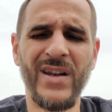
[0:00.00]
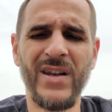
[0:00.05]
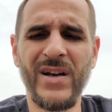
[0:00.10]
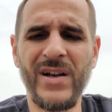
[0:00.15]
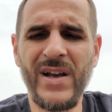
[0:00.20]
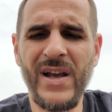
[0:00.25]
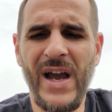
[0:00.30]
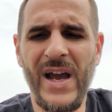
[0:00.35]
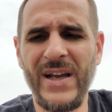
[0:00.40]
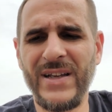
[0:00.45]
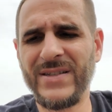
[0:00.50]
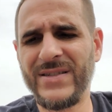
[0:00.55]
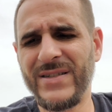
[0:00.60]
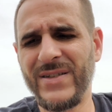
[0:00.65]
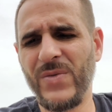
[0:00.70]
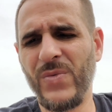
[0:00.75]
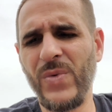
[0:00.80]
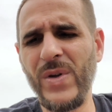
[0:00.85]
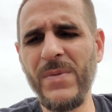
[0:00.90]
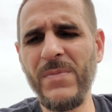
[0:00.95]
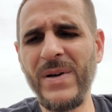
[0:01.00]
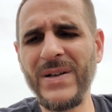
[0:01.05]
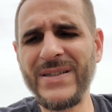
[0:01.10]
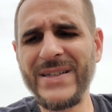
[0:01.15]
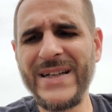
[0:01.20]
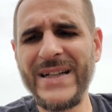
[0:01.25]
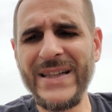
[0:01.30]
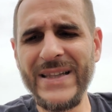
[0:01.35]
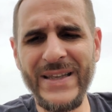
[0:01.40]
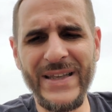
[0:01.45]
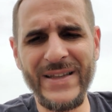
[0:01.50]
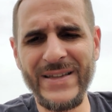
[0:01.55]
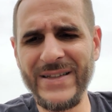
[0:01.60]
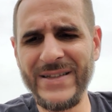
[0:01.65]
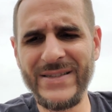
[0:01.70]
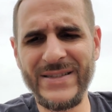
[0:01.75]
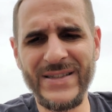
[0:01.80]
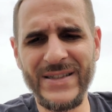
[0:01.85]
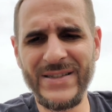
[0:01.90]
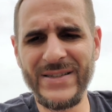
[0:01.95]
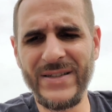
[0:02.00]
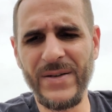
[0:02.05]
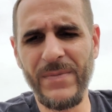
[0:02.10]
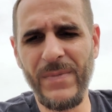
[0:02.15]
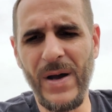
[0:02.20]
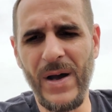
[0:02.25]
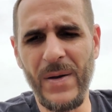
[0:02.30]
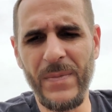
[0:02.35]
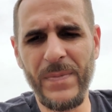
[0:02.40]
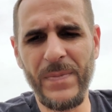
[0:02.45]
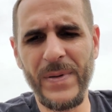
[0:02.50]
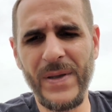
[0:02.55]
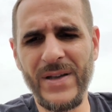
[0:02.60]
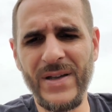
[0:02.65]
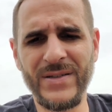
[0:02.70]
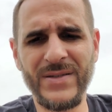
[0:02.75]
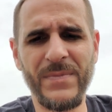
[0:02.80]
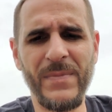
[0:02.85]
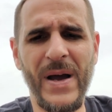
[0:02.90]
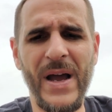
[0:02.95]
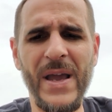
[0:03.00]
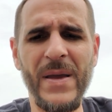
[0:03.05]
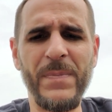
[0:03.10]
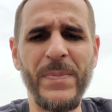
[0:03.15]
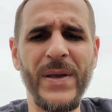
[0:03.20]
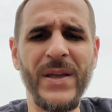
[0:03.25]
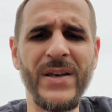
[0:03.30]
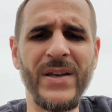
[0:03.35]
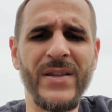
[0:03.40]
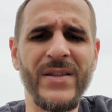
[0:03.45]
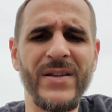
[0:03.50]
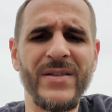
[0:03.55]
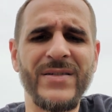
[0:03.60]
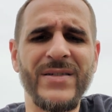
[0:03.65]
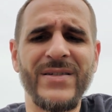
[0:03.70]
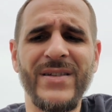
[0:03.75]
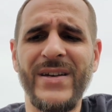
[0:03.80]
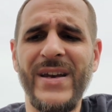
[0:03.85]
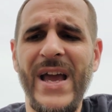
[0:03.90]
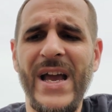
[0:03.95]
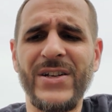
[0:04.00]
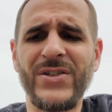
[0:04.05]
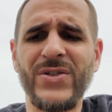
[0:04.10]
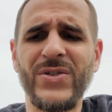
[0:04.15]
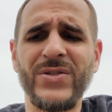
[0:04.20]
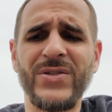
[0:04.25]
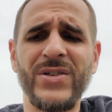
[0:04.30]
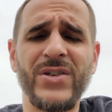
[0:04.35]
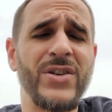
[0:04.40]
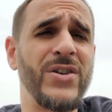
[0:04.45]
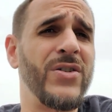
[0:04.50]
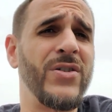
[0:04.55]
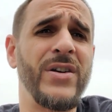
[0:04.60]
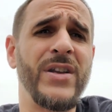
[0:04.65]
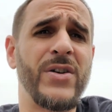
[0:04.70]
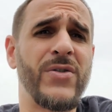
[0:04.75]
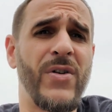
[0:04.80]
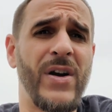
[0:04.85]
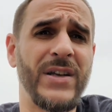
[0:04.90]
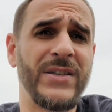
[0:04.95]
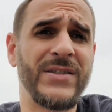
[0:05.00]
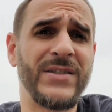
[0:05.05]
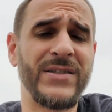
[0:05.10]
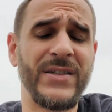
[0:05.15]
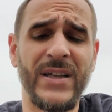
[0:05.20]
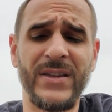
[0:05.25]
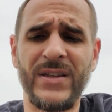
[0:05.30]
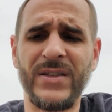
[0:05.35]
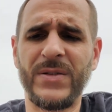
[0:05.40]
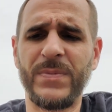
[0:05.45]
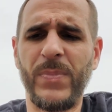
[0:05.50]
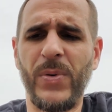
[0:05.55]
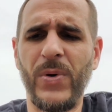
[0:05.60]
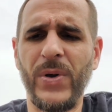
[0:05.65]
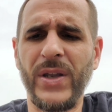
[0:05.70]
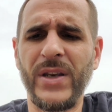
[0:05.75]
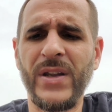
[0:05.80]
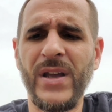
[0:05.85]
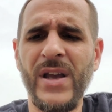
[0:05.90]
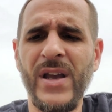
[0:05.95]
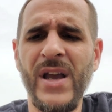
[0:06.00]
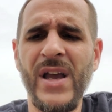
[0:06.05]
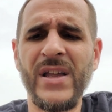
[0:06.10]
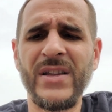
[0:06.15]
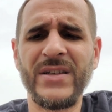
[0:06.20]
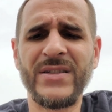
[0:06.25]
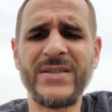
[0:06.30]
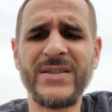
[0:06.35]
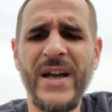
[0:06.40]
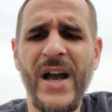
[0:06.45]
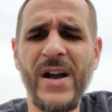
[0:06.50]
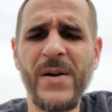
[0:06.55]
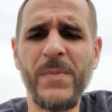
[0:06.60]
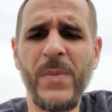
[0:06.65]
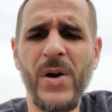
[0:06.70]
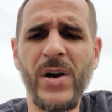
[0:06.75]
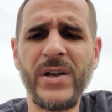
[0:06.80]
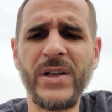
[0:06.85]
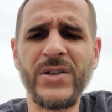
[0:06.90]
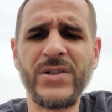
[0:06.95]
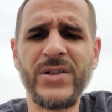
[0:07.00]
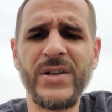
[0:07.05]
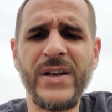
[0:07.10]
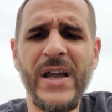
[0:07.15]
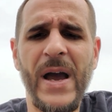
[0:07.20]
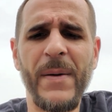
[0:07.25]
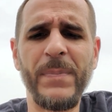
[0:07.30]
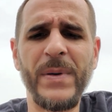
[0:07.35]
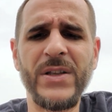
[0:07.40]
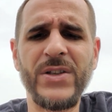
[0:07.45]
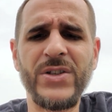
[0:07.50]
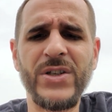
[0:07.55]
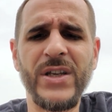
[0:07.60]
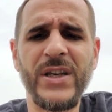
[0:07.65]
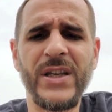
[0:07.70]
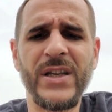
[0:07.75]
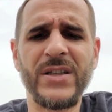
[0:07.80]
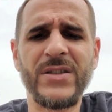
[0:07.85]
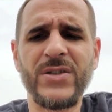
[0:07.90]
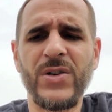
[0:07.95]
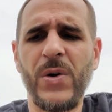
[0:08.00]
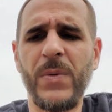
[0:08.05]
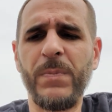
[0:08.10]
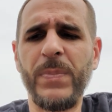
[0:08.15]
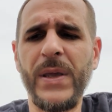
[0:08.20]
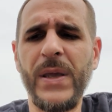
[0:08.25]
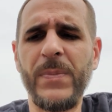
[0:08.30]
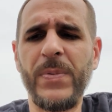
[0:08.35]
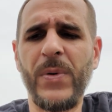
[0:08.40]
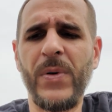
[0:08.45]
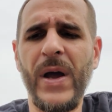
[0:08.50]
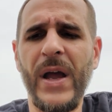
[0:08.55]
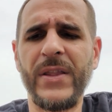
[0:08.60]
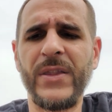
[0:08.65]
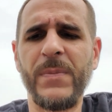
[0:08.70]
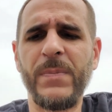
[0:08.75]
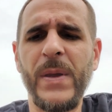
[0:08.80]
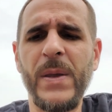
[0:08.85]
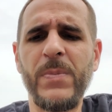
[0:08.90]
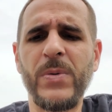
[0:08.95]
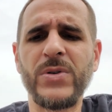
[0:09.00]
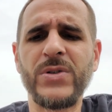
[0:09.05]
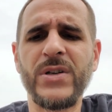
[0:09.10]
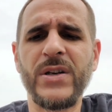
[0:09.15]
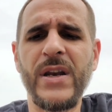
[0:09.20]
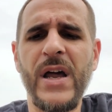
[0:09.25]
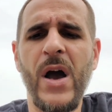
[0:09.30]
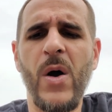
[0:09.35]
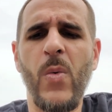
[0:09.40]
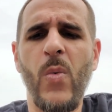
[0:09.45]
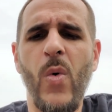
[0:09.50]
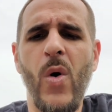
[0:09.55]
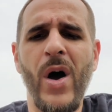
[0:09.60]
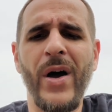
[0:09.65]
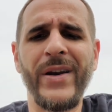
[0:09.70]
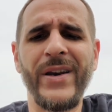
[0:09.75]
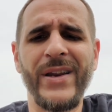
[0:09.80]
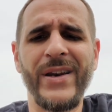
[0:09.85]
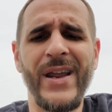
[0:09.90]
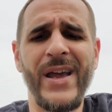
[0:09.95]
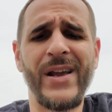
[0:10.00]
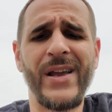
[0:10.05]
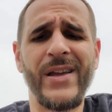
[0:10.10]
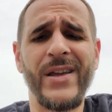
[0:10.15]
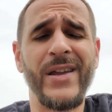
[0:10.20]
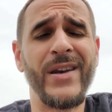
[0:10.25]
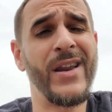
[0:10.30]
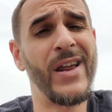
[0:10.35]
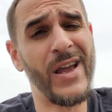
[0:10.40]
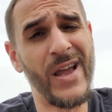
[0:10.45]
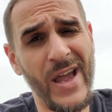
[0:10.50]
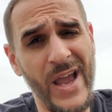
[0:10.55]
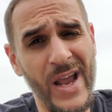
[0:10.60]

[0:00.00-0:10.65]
Look, guys, we must clean the system up because, in my opinion, this is a national security crisis at this point. The stock market should not be cheating its own people, and the people should not want an